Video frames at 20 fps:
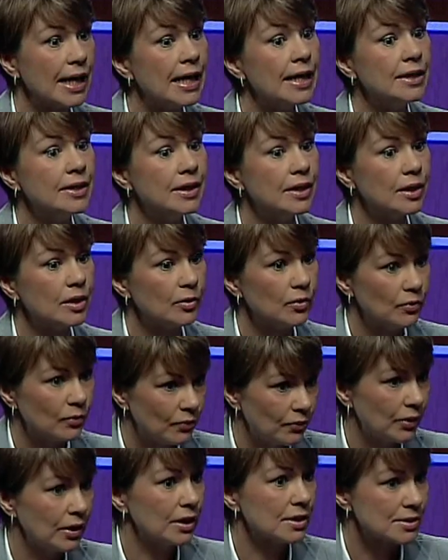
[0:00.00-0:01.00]
and
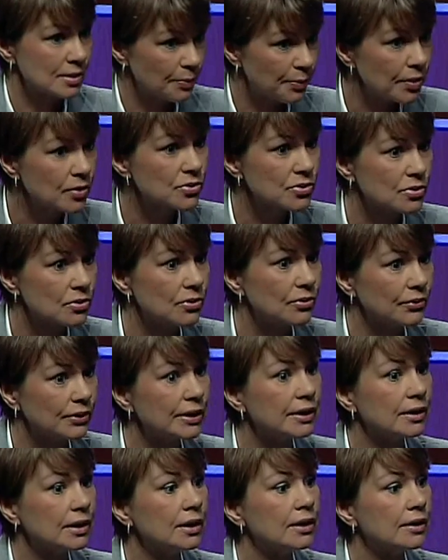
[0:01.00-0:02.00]
we're supposed to do
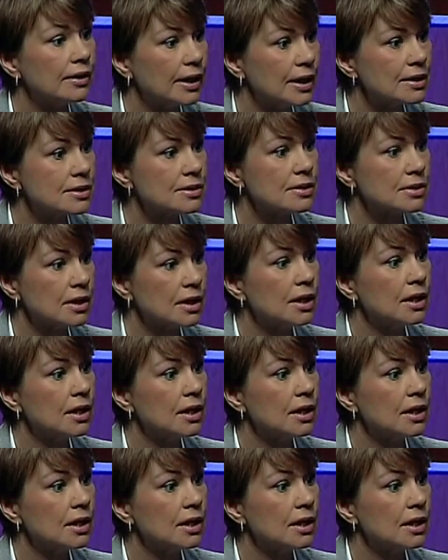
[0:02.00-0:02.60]
it. And that's